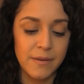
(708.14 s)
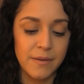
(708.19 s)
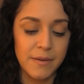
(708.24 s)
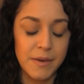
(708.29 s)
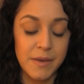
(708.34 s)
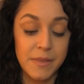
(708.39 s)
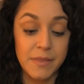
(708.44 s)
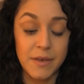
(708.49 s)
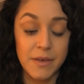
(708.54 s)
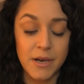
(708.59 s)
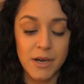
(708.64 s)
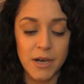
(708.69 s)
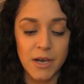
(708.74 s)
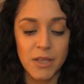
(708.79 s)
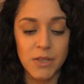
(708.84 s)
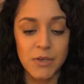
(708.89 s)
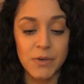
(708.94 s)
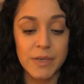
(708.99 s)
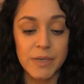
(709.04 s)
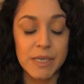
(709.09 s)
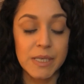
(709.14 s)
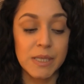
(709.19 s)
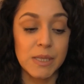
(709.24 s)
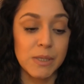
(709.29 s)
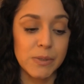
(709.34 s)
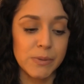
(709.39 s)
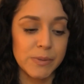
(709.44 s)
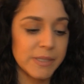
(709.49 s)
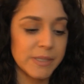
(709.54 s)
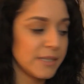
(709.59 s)
in the color
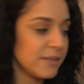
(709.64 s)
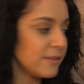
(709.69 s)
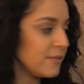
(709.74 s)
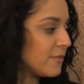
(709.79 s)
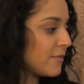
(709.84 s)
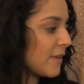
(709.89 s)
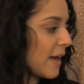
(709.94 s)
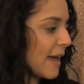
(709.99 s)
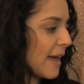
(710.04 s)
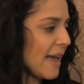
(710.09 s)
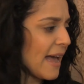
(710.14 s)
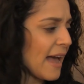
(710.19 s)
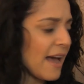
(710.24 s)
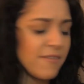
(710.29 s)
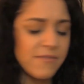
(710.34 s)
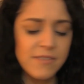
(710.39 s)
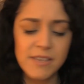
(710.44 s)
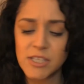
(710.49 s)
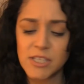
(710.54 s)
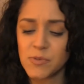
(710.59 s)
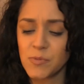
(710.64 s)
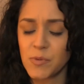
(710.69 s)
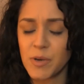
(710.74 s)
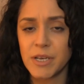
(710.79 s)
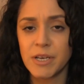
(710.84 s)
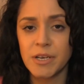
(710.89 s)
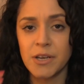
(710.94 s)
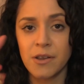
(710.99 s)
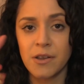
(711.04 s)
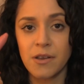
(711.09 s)
Elusive. I have this one
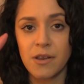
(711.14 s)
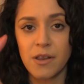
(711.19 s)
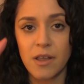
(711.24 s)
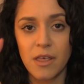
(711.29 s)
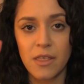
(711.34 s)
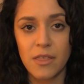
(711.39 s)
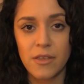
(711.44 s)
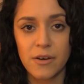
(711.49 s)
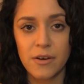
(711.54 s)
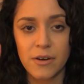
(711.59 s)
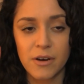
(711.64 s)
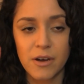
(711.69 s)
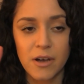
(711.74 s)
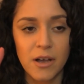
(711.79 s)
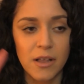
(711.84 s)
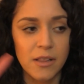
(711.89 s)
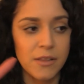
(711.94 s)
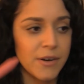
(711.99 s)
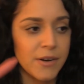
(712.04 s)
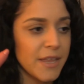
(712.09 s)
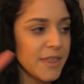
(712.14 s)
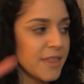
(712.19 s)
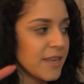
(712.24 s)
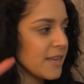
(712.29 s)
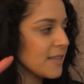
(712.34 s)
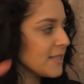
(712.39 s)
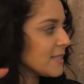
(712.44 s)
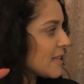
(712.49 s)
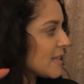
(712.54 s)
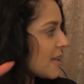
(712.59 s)
in another color. I
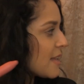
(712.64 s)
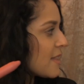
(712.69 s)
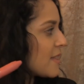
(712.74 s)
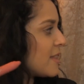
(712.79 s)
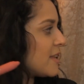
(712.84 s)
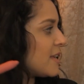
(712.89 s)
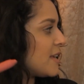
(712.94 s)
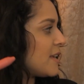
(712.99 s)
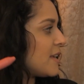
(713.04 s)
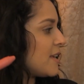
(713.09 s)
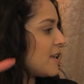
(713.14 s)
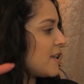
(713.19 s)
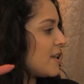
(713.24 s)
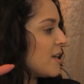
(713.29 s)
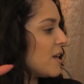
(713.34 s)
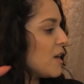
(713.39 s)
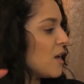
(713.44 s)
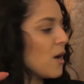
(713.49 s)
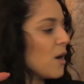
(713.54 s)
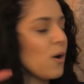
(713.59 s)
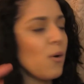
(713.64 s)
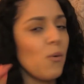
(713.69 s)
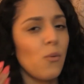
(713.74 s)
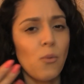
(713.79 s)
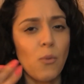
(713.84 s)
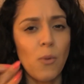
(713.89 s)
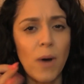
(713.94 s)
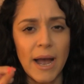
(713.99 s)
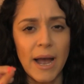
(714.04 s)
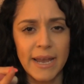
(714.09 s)
think it's like the
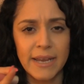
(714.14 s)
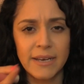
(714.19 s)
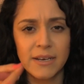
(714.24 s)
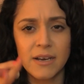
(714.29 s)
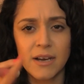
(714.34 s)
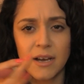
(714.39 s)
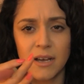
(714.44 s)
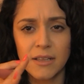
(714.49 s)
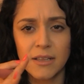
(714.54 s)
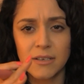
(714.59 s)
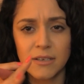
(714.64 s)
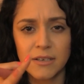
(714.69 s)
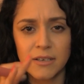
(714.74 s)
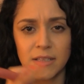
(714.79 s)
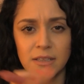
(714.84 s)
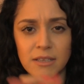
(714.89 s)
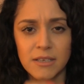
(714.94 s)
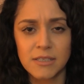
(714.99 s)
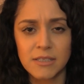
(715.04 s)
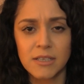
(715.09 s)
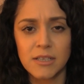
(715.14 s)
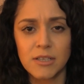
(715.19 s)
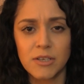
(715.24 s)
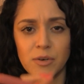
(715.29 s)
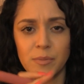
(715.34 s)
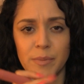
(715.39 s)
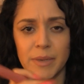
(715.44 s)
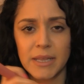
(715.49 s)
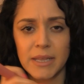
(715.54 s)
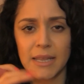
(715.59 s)
wine color. It looks a
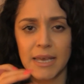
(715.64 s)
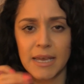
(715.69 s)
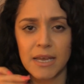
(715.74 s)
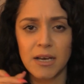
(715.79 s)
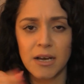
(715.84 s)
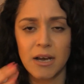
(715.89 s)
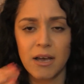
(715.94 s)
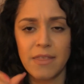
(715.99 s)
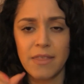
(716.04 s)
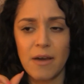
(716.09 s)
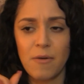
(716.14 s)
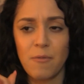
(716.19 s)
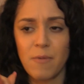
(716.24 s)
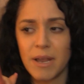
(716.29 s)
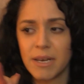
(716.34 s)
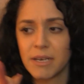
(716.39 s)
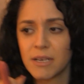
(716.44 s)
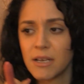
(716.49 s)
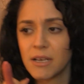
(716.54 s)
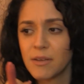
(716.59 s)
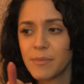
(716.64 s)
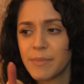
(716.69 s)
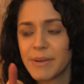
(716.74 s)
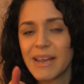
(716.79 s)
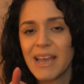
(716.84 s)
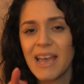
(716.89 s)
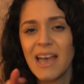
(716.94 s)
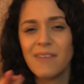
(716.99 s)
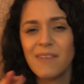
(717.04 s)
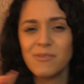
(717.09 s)
little bit like that wine color, but
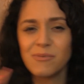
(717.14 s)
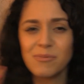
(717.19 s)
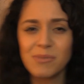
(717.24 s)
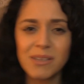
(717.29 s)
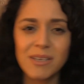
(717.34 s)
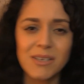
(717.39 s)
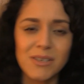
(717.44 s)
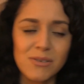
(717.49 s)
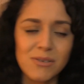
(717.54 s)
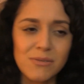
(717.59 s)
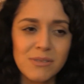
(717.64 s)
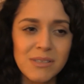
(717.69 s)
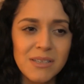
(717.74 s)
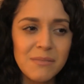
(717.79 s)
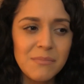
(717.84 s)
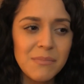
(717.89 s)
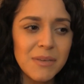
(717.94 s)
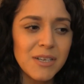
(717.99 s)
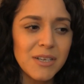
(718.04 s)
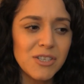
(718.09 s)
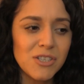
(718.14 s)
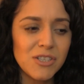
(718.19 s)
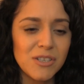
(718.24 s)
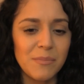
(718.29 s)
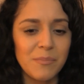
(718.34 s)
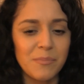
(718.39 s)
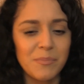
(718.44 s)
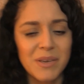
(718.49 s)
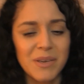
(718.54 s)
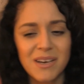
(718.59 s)
I haven't really used it much
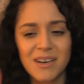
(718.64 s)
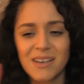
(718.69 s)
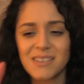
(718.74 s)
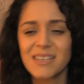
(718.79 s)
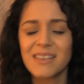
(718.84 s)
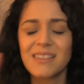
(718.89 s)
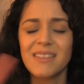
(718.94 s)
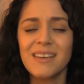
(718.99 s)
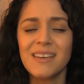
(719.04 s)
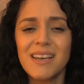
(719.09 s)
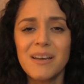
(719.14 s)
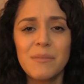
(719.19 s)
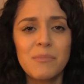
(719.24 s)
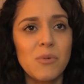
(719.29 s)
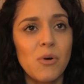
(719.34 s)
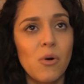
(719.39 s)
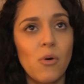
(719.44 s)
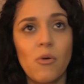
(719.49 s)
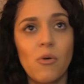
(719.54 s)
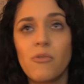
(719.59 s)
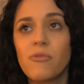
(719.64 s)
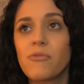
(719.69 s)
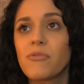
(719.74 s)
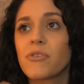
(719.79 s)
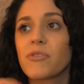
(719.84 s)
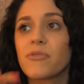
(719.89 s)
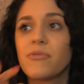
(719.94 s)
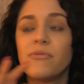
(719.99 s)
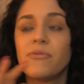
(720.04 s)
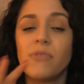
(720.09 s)
because I think I'm
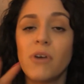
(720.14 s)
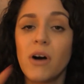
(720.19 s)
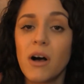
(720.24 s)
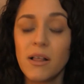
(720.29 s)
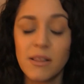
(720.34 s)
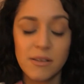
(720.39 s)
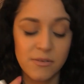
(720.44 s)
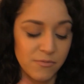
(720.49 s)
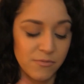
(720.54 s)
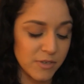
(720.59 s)
over fall and